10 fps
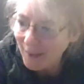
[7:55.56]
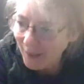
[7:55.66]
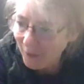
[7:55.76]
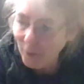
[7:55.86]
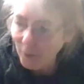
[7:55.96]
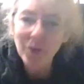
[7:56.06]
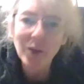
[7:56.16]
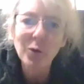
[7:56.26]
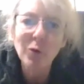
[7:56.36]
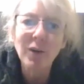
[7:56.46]
And so it's
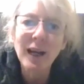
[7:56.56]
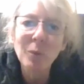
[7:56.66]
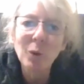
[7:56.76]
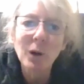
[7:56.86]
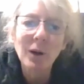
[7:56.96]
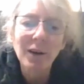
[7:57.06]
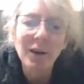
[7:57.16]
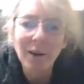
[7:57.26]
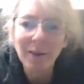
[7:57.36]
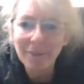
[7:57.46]
this framework
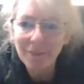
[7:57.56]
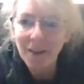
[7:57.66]
of